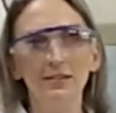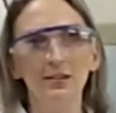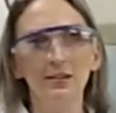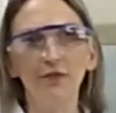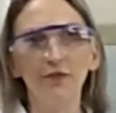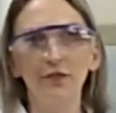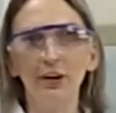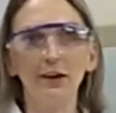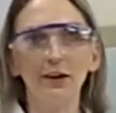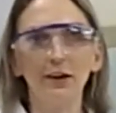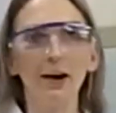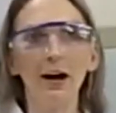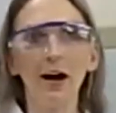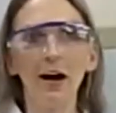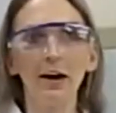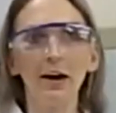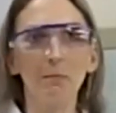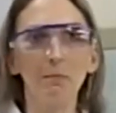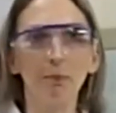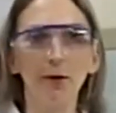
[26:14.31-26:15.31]
to figure out
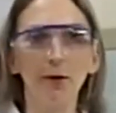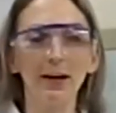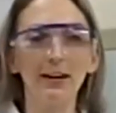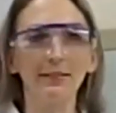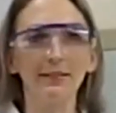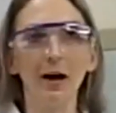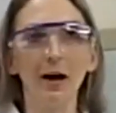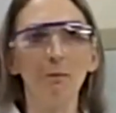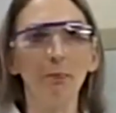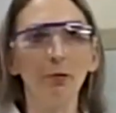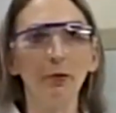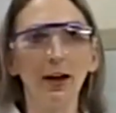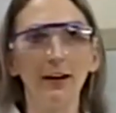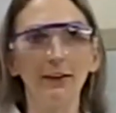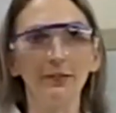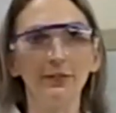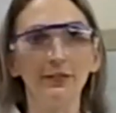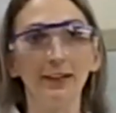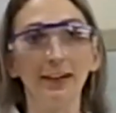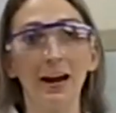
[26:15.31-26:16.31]
how to break down
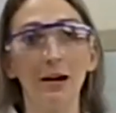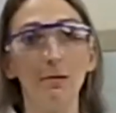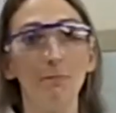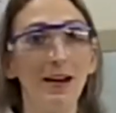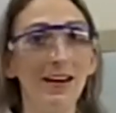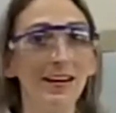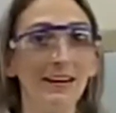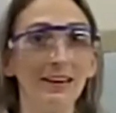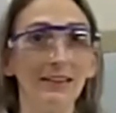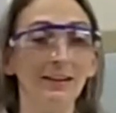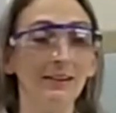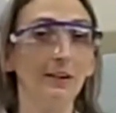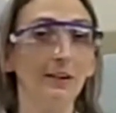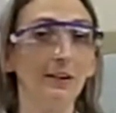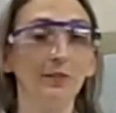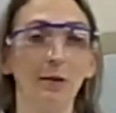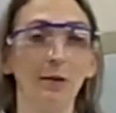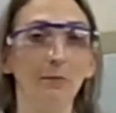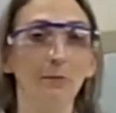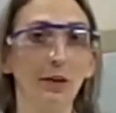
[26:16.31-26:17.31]
plastic and make it
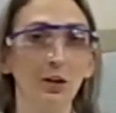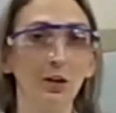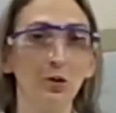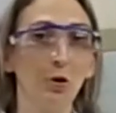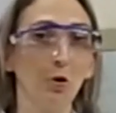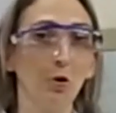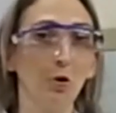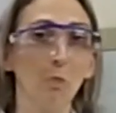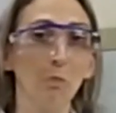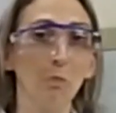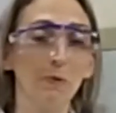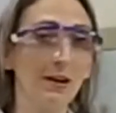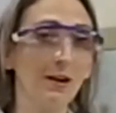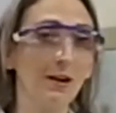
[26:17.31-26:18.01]
into something new,